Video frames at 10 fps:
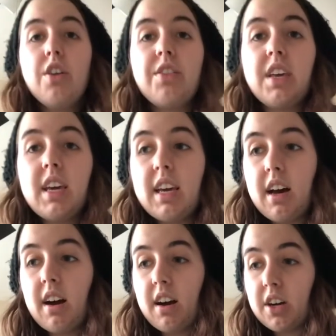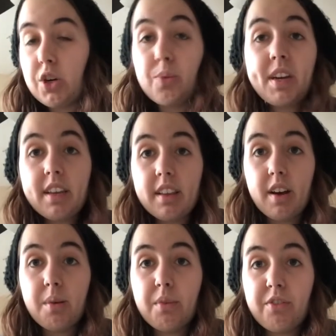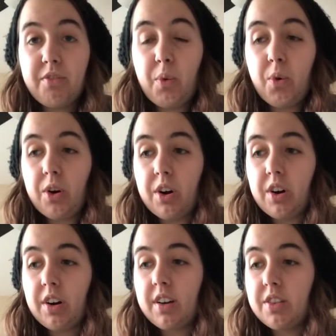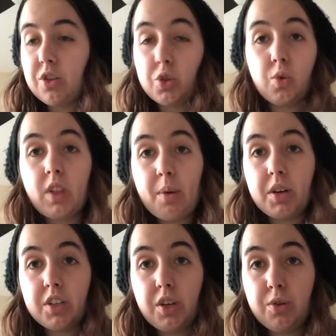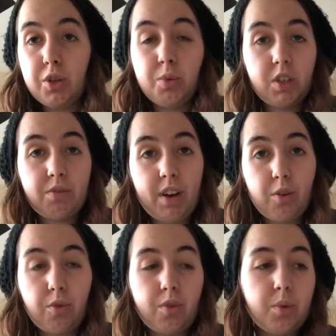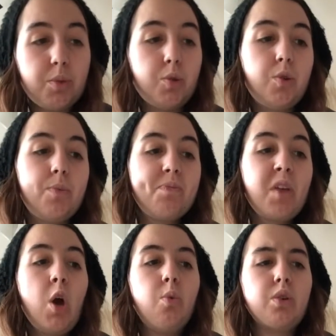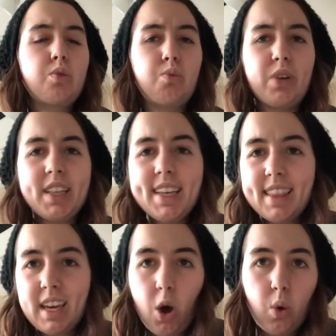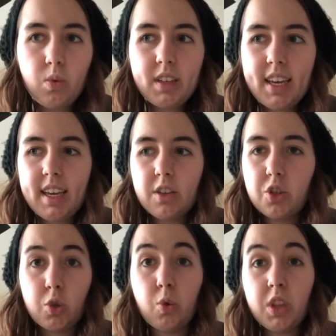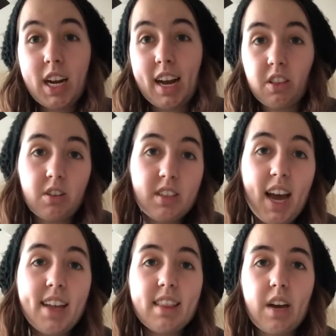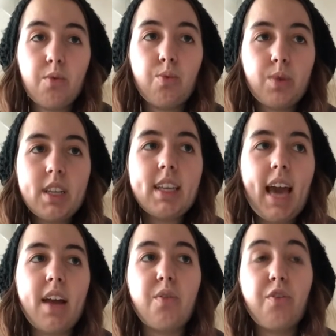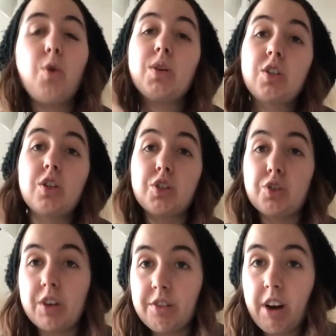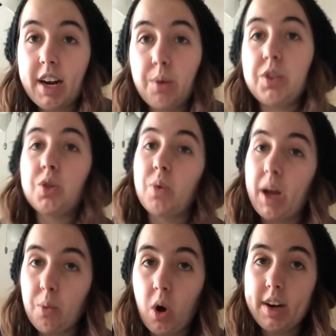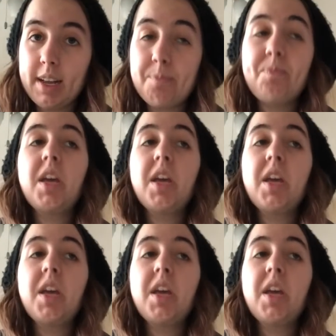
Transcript: the uh, curriculum for the school I wanted to go to, which is Vancouver Film School, was really the only school that I looked at that really had a focus on screenwriting, which is what I wanted.